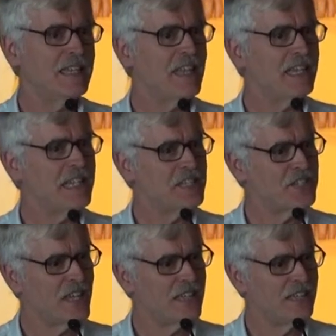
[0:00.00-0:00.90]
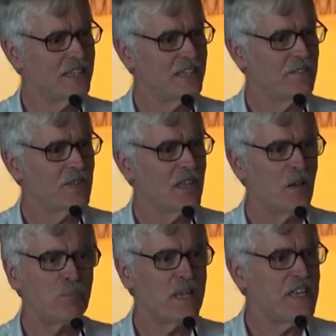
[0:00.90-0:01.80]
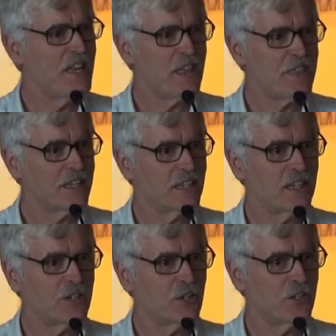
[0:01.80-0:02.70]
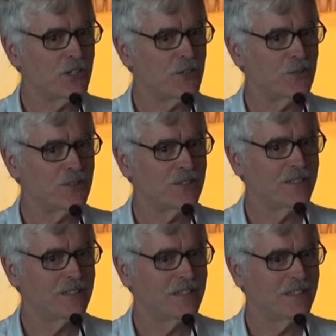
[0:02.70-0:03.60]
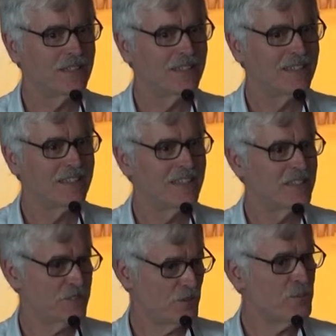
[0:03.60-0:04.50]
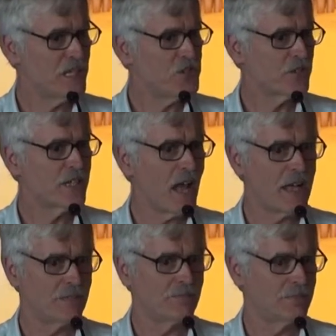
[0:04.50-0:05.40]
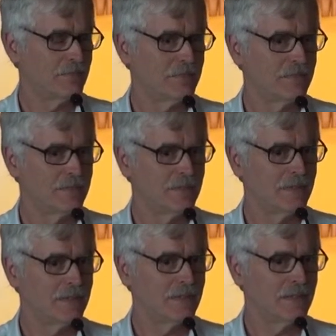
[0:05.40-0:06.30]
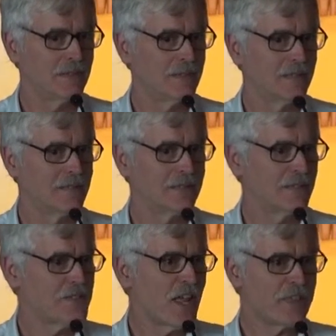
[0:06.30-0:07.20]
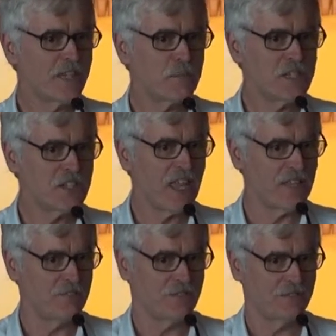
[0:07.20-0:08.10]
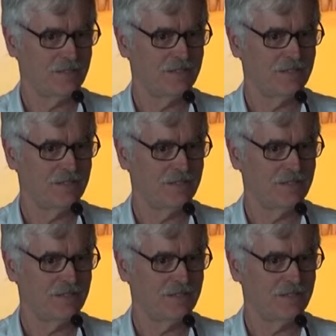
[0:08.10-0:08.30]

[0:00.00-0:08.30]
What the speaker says: And then he said, but nothing can hurt you. So it means you're God. There's nothing to be saved.